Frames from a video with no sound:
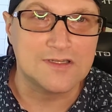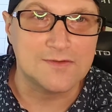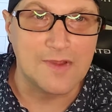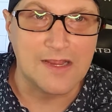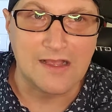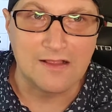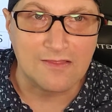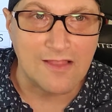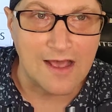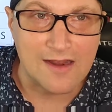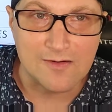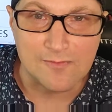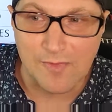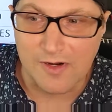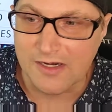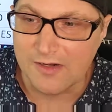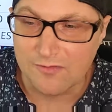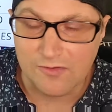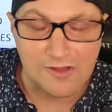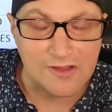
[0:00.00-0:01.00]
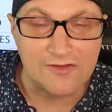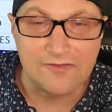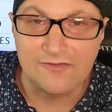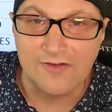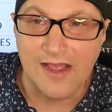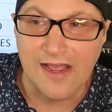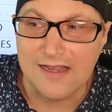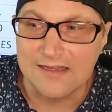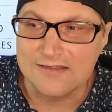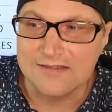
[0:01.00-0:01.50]
to make a lot of money really
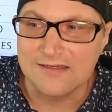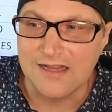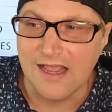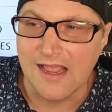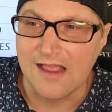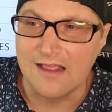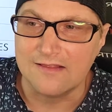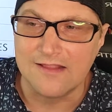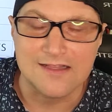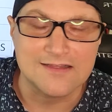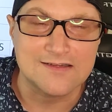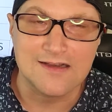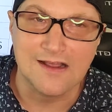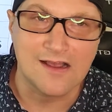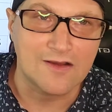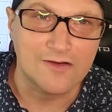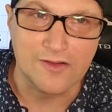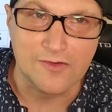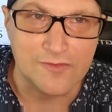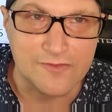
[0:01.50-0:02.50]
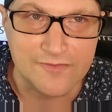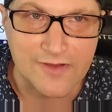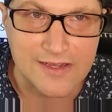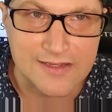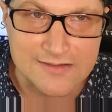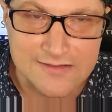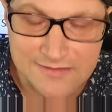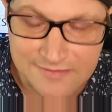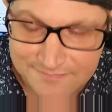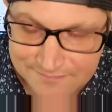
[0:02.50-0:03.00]
fast, and that's not how you
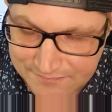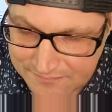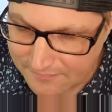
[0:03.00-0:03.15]
invest.